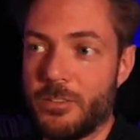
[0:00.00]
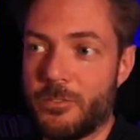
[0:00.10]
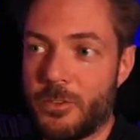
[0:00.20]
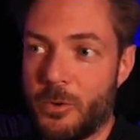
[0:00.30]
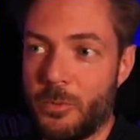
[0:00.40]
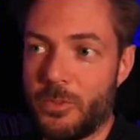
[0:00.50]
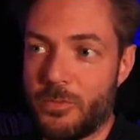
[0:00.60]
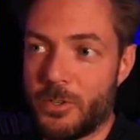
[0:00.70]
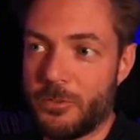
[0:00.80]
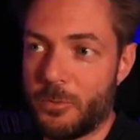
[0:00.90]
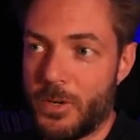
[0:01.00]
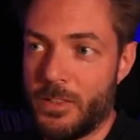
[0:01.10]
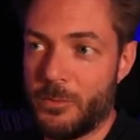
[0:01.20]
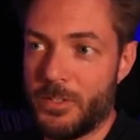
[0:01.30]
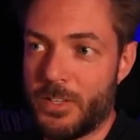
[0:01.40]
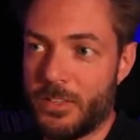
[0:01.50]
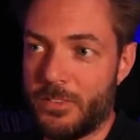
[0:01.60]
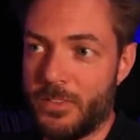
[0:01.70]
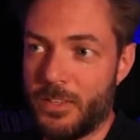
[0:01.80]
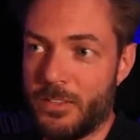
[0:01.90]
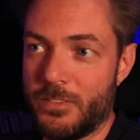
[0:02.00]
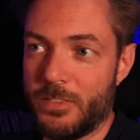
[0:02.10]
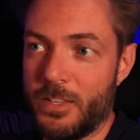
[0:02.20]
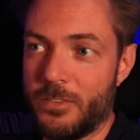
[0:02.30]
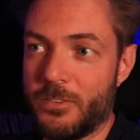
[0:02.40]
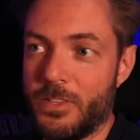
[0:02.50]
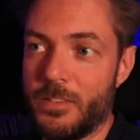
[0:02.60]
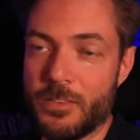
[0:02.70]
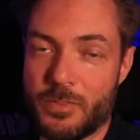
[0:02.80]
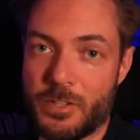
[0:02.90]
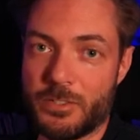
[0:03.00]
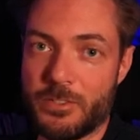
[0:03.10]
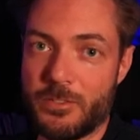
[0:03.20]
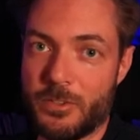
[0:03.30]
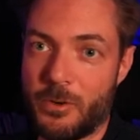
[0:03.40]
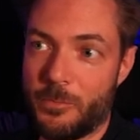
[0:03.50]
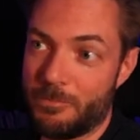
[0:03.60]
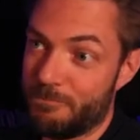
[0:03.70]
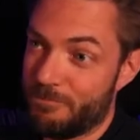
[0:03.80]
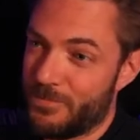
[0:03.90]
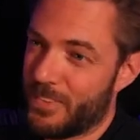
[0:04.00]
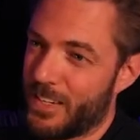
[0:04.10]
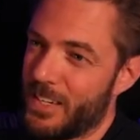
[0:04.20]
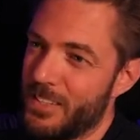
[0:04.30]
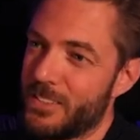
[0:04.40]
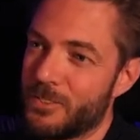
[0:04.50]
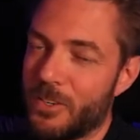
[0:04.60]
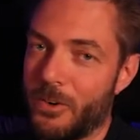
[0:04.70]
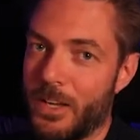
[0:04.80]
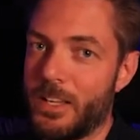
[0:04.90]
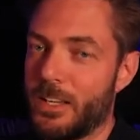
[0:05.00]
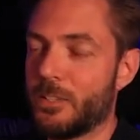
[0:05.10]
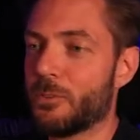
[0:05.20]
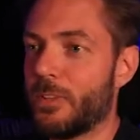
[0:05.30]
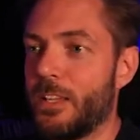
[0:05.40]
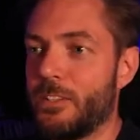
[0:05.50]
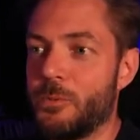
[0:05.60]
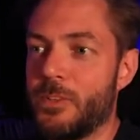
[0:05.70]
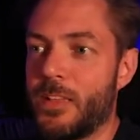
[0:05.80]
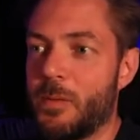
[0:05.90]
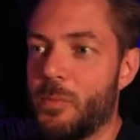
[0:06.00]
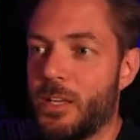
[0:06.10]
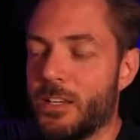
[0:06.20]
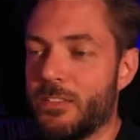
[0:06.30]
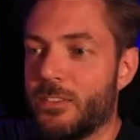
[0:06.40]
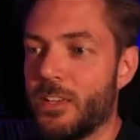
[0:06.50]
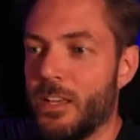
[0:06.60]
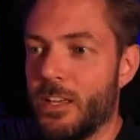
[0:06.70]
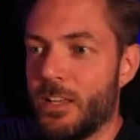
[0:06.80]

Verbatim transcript: So the first way that we tested this is in the function. So I don't know, I, I don't like doing that because